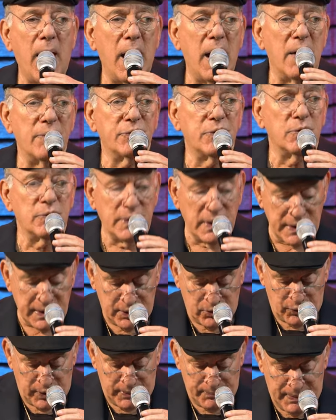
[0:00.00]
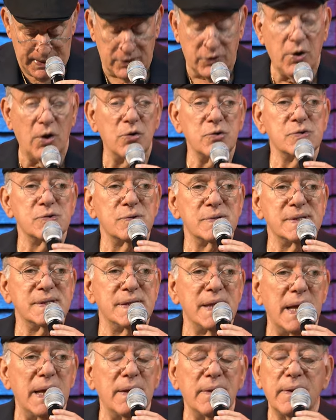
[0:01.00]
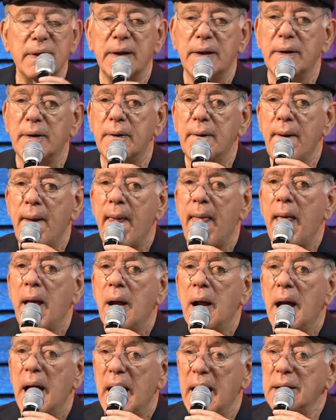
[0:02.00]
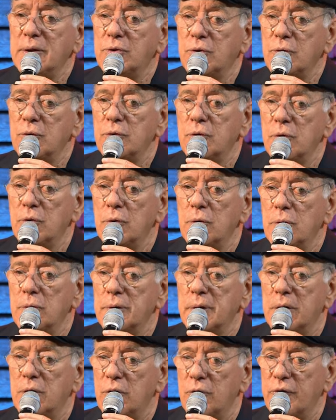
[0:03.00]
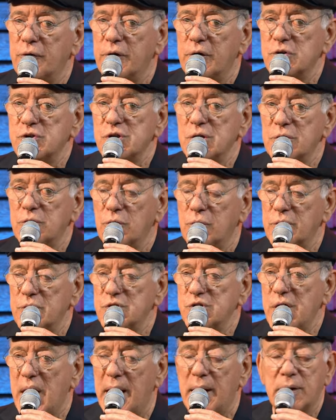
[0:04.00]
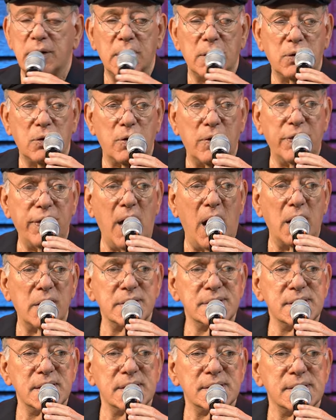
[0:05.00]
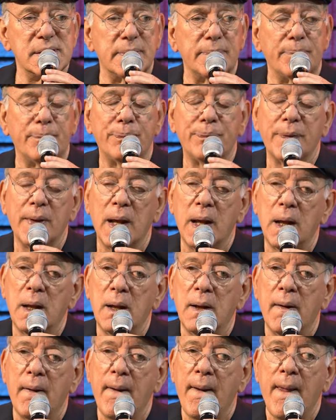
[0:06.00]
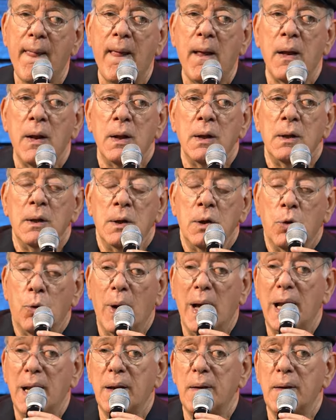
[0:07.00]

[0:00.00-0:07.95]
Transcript: after the decree. But those who stayed there had to do the conversion to Christianity, to Catholicism. Well,